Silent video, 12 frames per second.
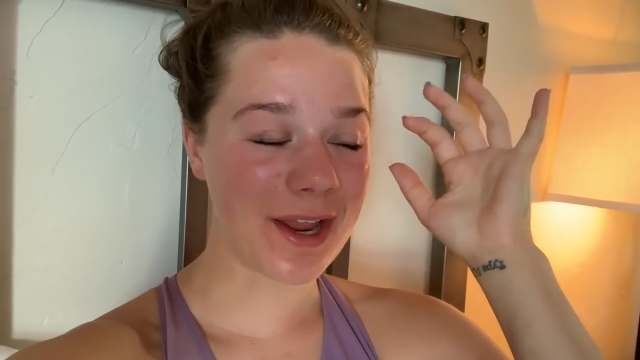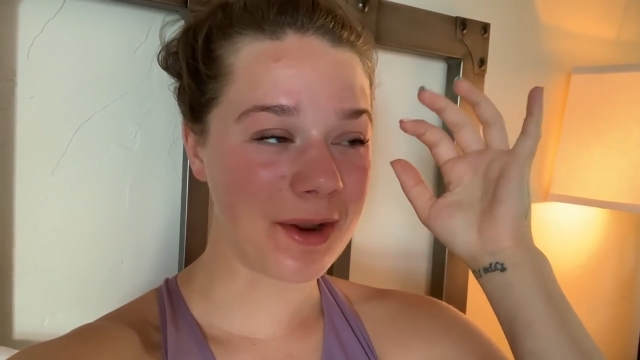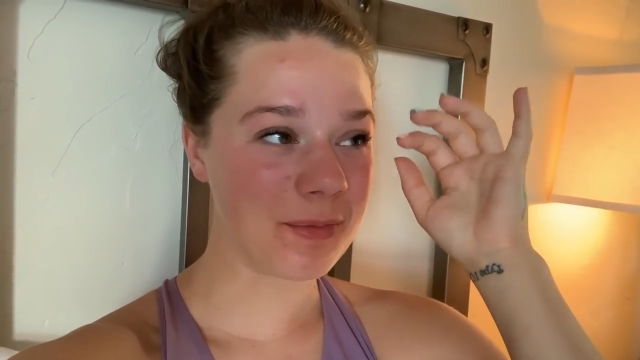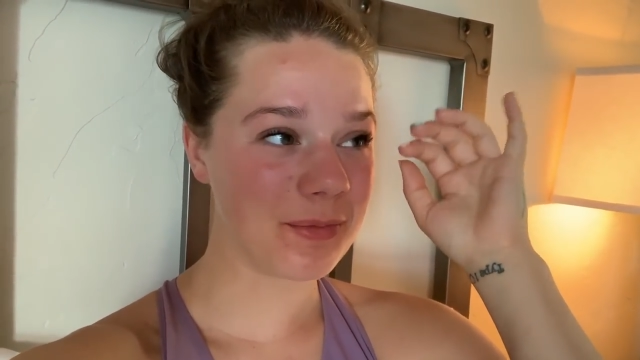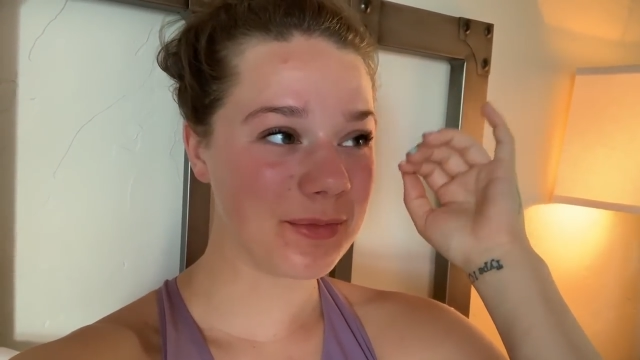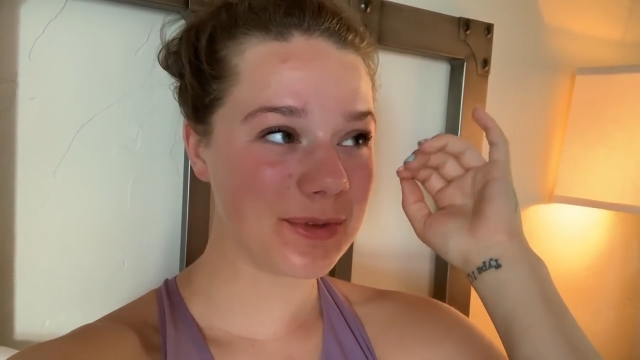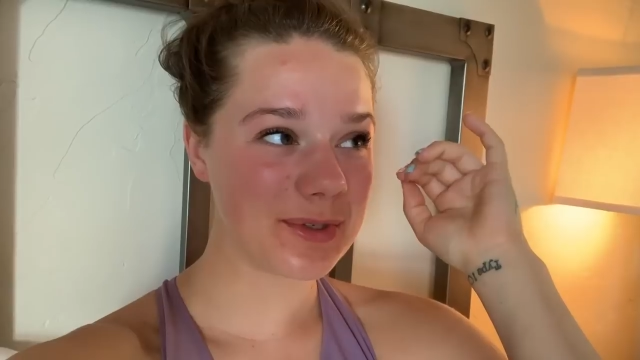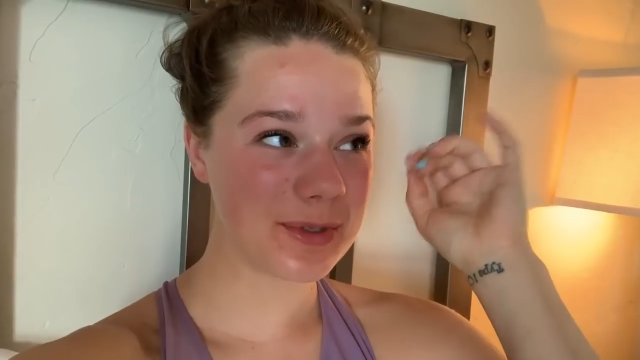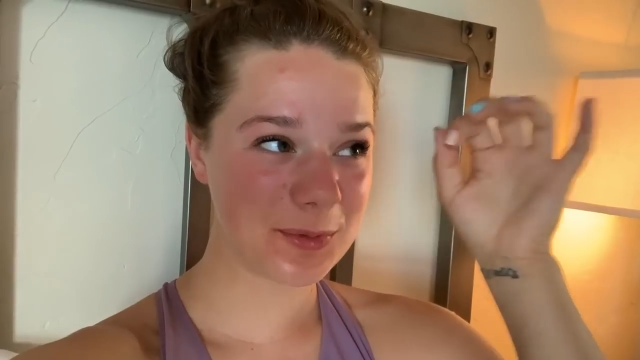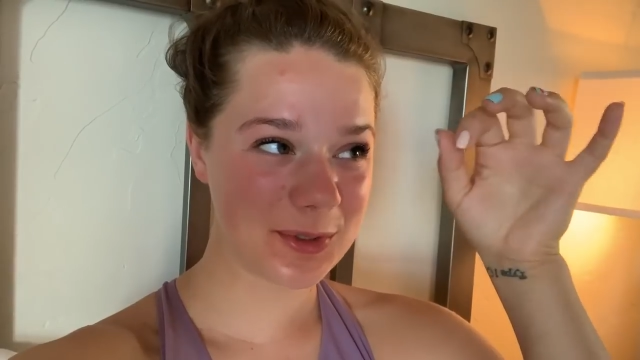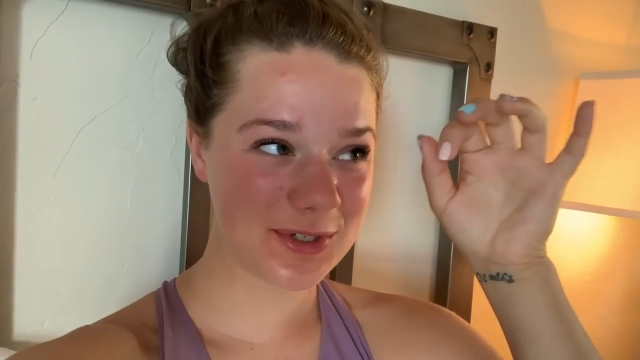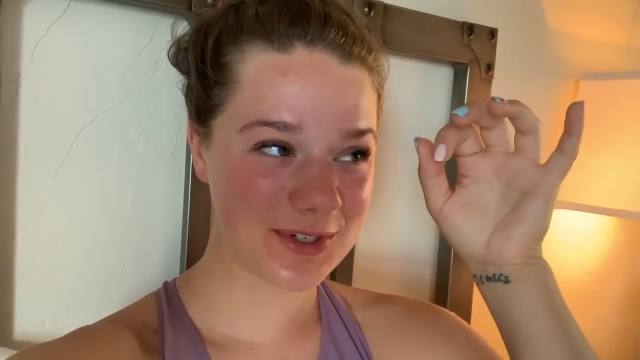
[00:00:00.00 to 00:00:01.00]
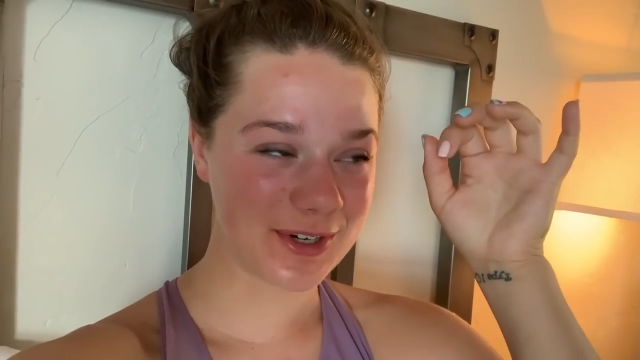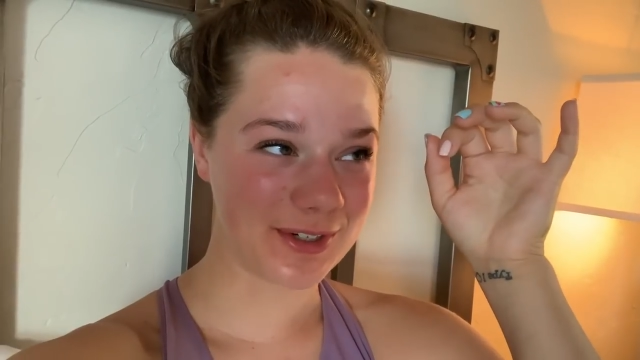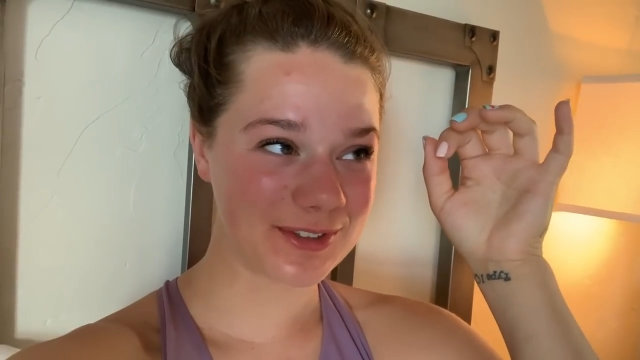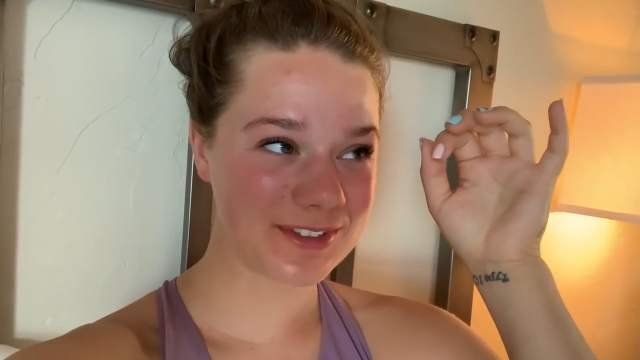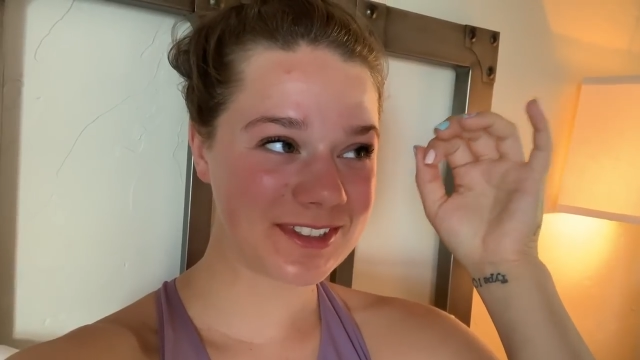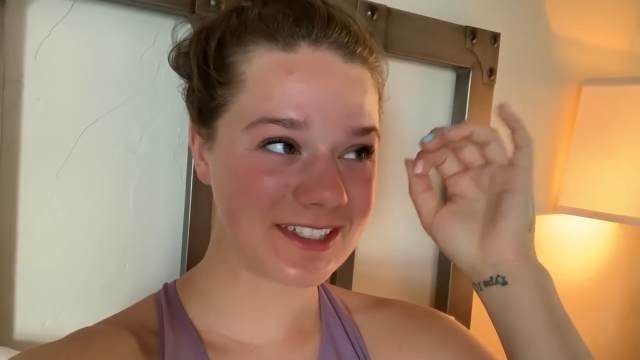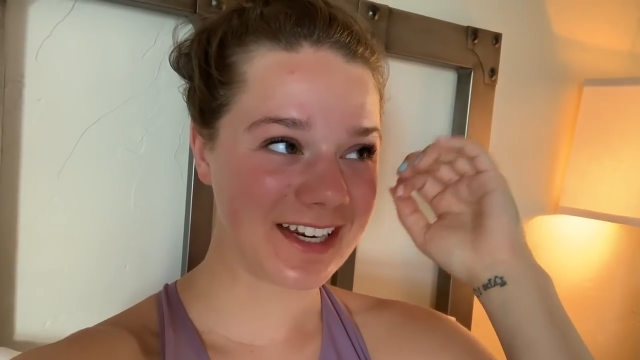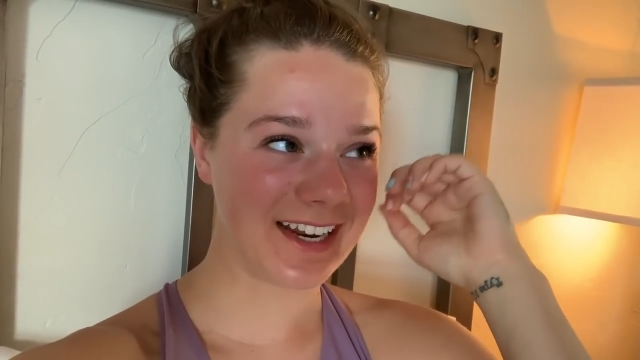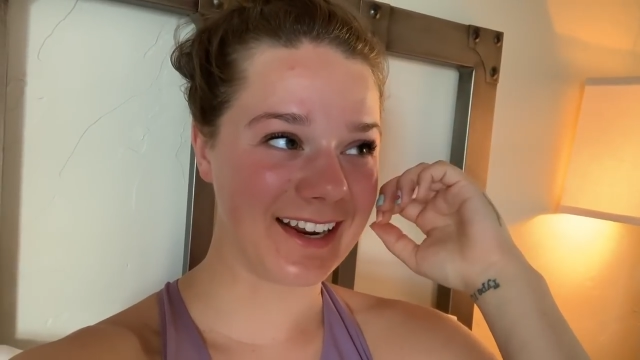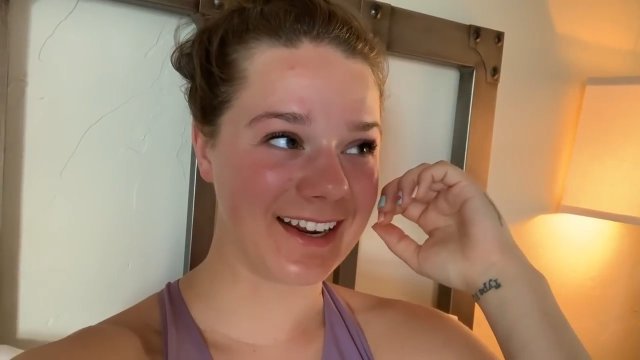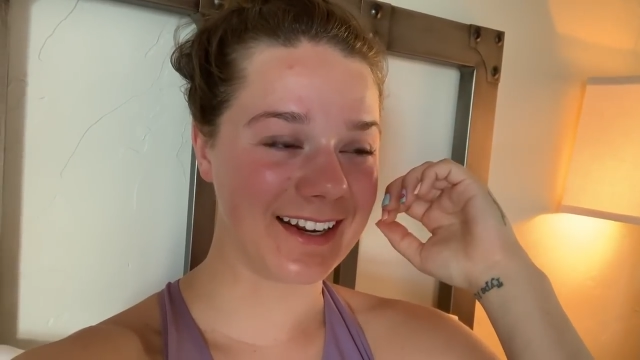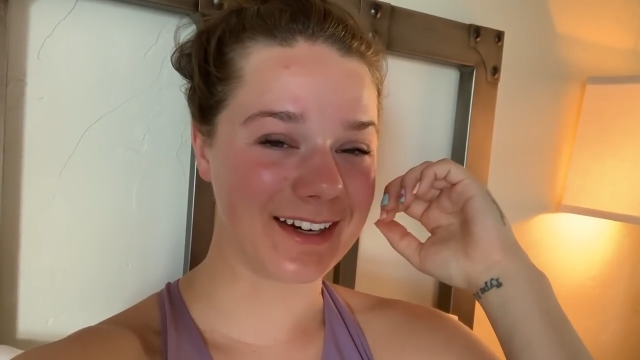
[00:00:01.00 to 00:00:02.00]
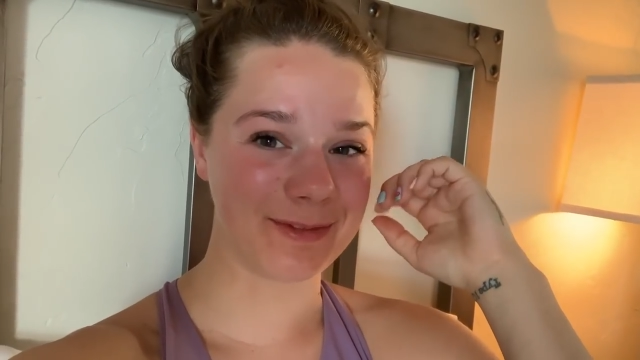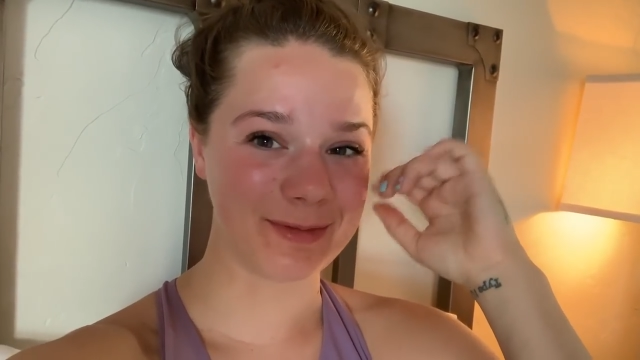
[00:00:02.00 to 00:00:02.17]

I'm super stoked and